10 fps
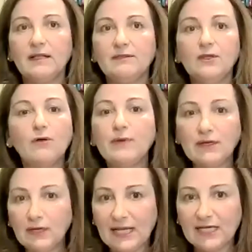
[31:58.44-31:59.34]
no
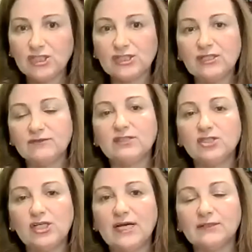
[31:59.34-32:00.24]
recollection of their
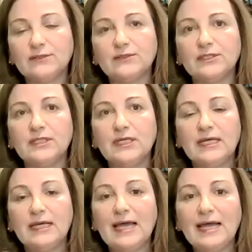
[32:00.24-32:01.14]
childhood.
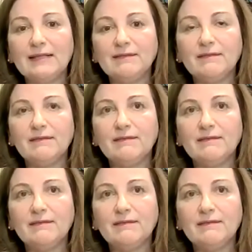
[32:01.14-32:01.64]
And